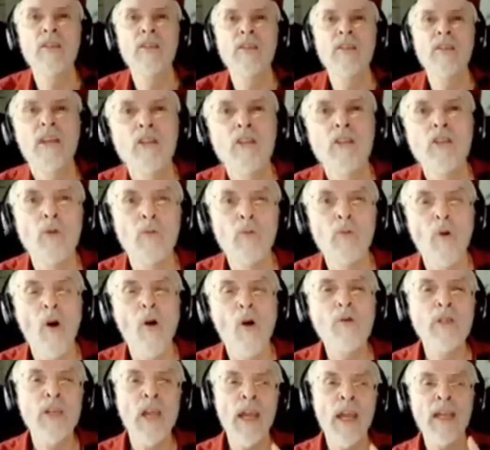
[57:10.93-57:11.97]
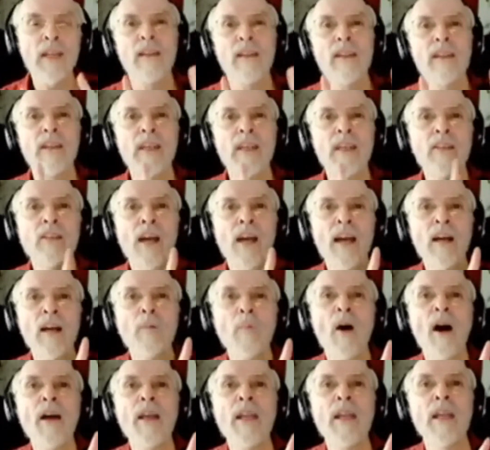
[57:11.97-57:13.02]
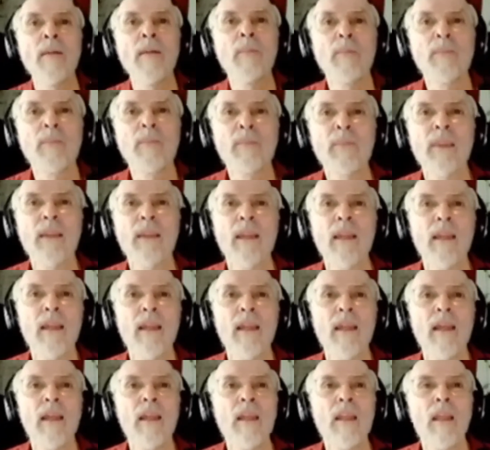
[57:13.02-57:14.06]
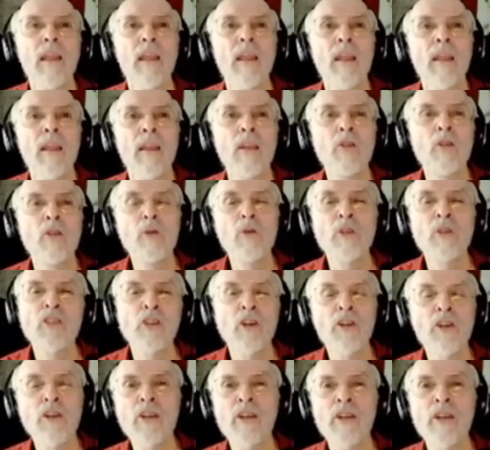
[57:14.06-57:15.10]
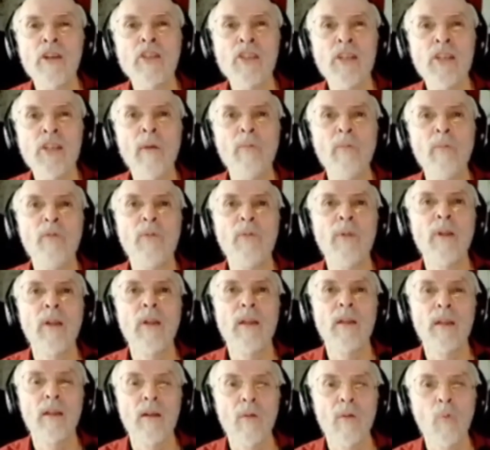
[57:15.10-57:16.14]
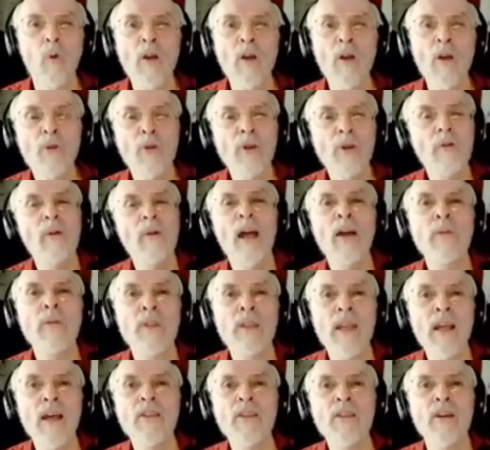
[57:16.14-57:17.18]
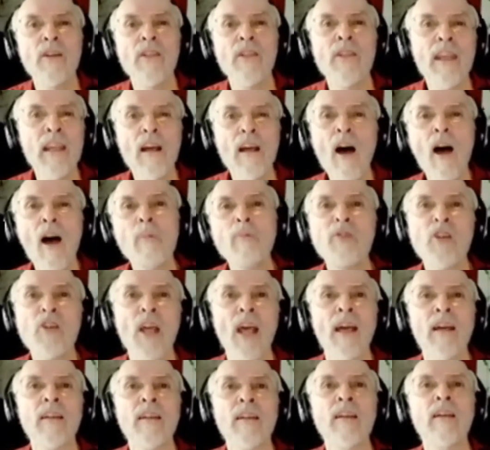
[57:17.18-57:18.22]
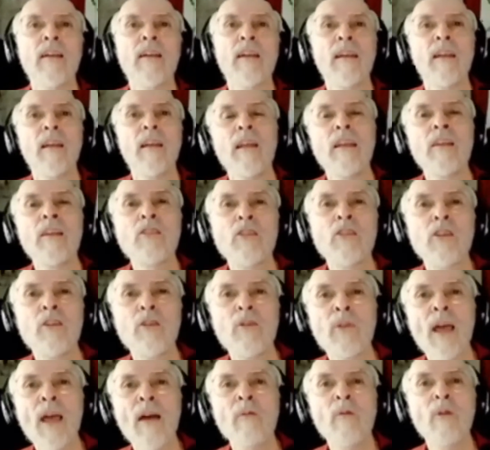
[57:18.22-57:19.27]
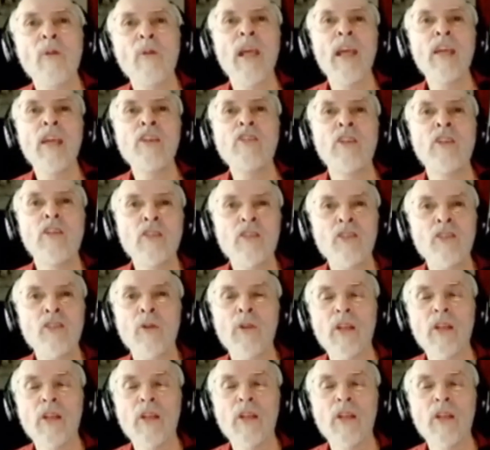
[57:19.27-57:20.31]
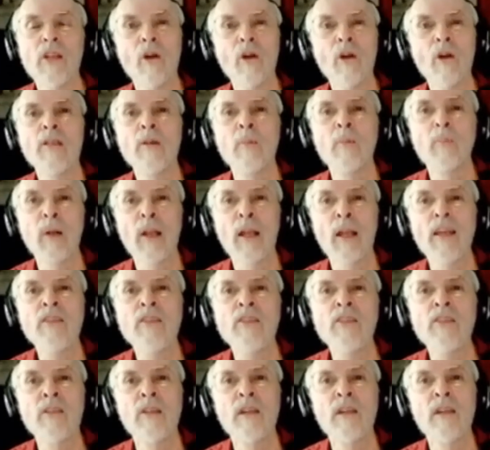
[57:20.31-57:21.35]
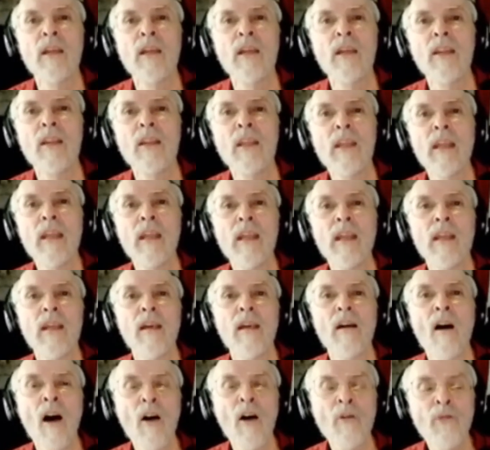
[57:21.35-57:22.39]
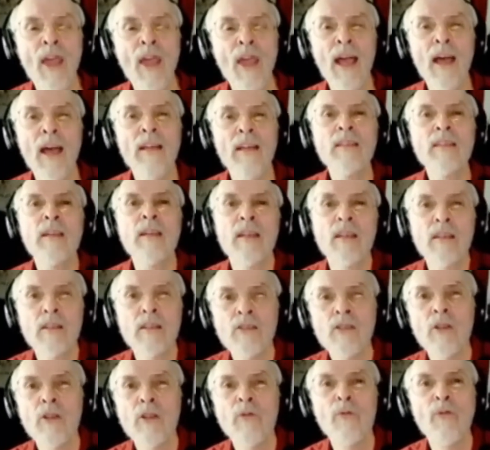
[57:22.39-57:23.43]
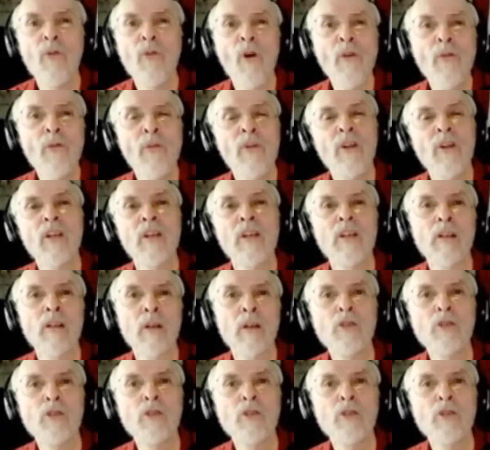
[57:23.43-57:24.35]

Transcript: to rotate the entire body. You do a circular step, one foot around the other. The object is to do that rotation so that you're going to place the offhand to the fore for a conclusion